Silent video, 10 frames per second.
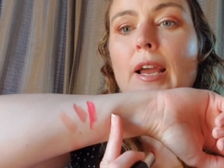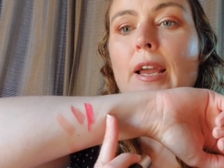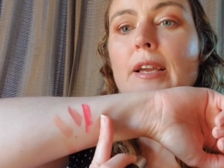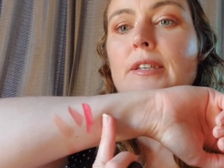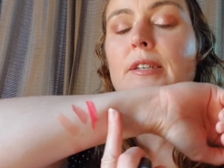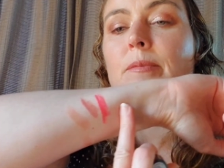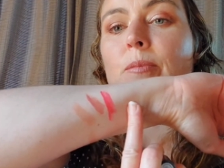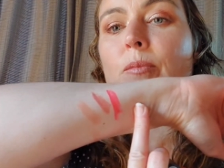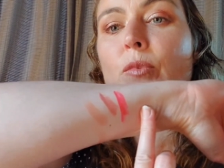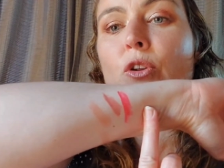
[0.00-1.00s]
and
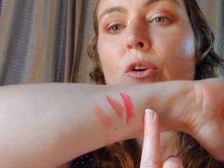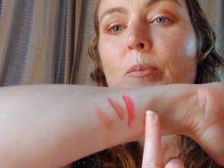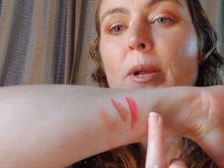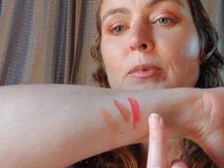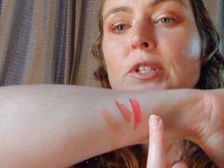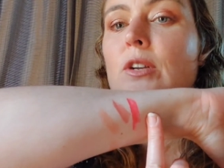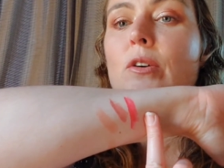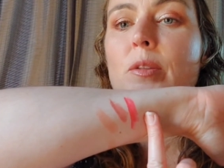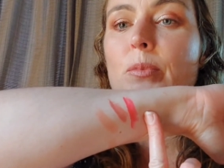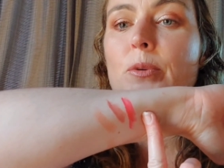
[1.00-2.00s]
you know, people said,
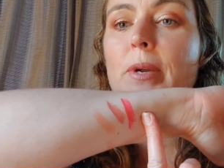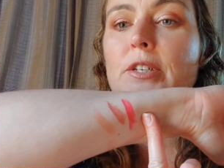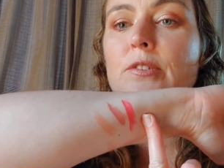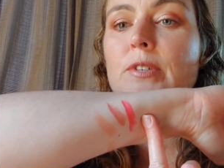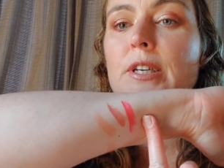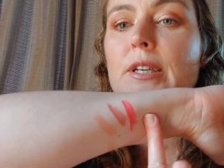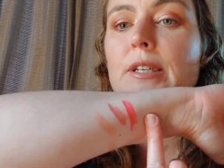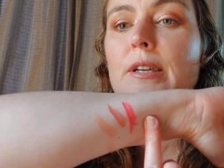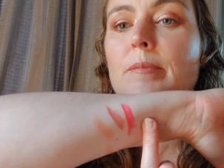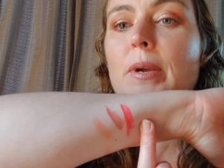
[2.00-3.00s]
oh, the blue-based
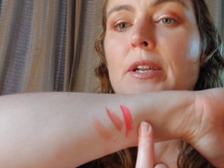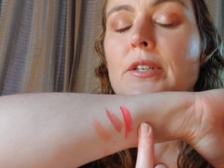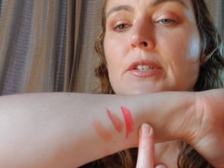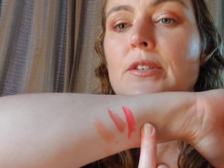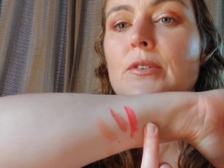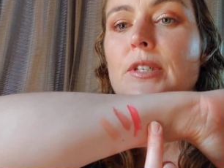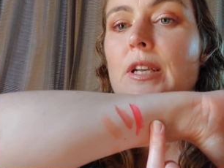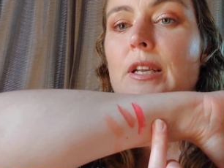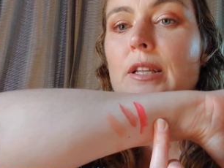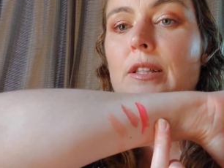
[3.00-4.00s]
red, it makes your
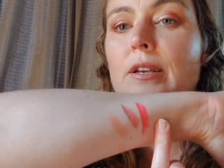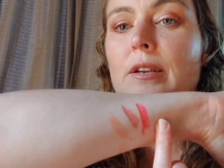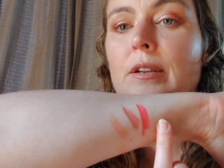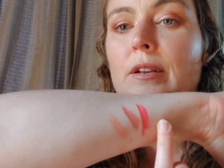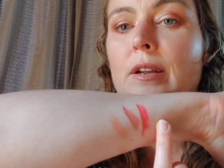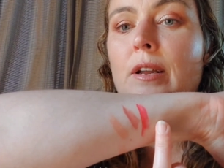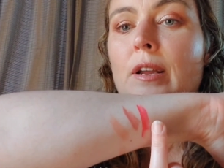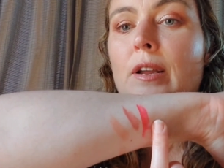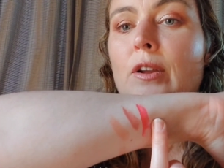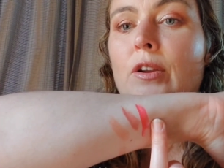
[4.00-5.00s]
teeth,
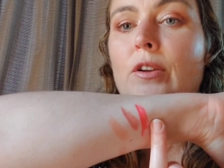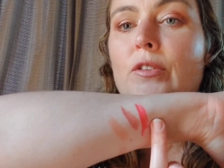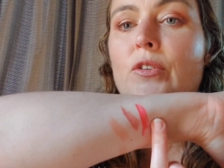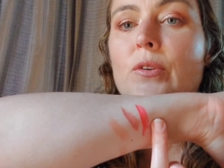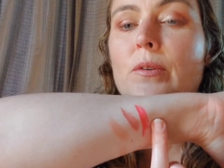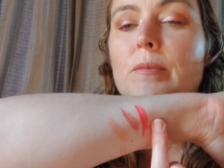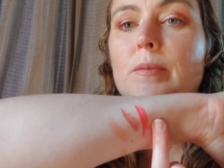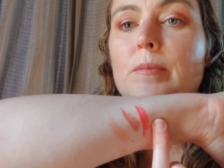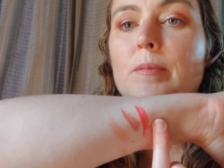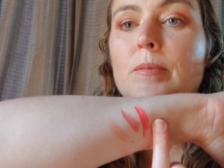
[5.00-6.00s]
you know,
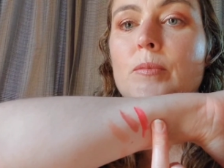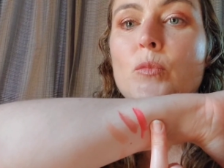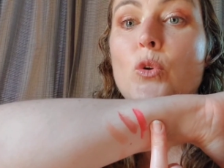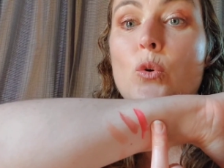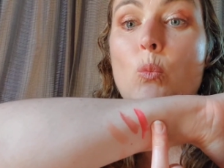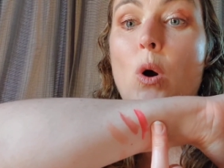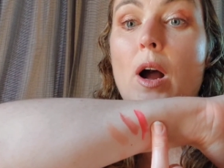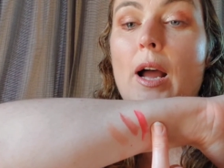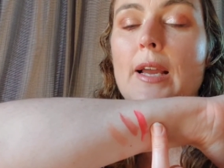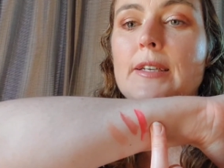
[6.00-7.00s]
look
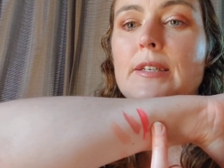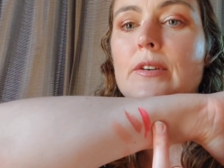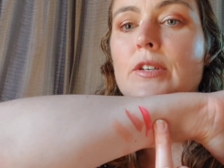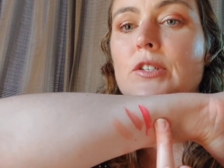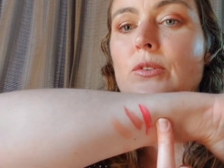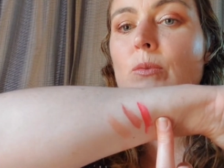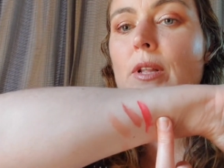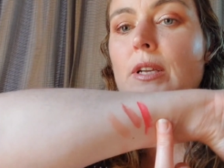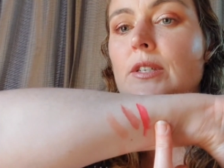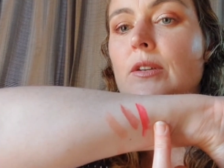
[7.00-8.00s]
white. And I just thought,
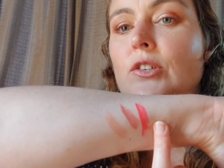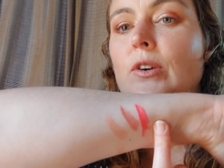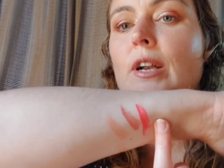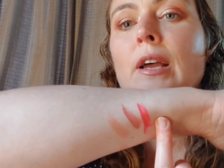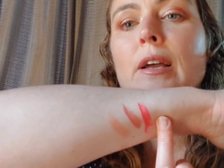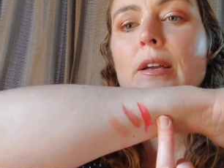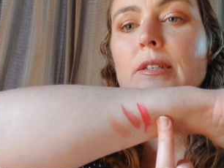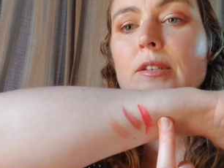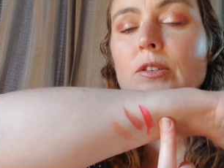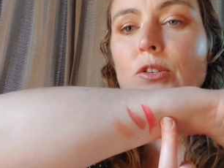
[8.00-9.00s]
well, that sounds great.
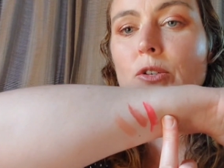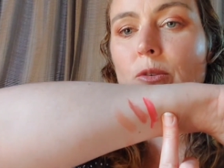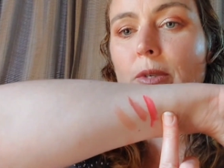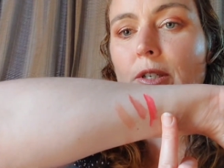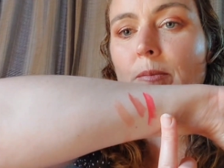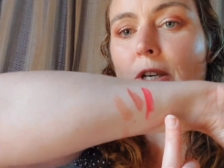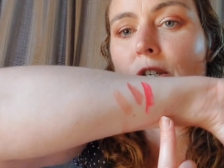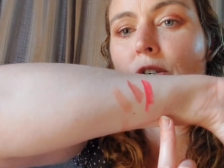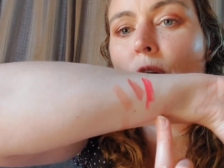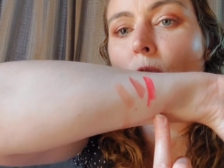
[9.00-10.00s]
It doesn't suit me as
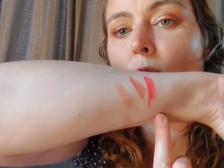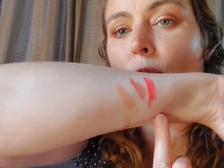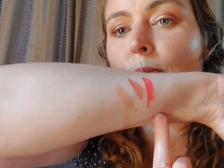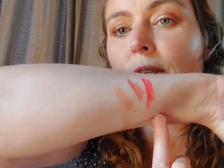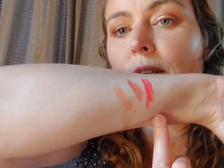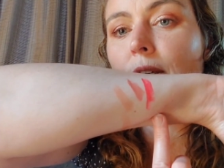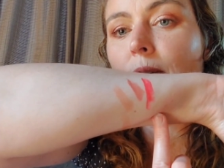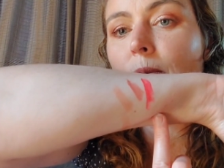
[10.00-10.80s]
much as I hoped it